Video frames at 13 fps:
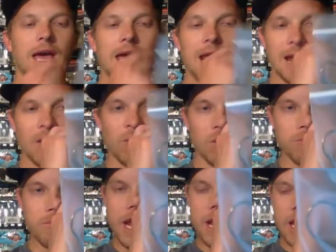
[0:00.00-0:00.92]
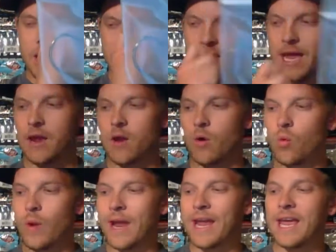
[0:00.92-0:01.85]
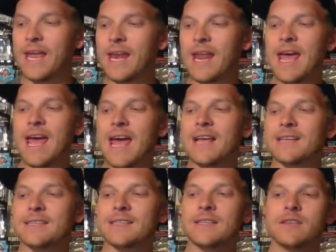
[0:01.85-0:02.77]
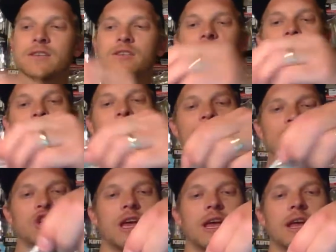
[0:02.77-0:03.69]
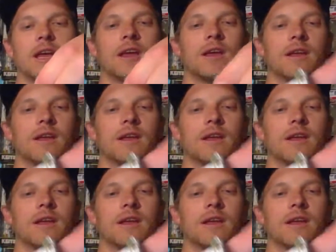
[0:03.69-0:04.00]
And I will make a wicked ass swim jig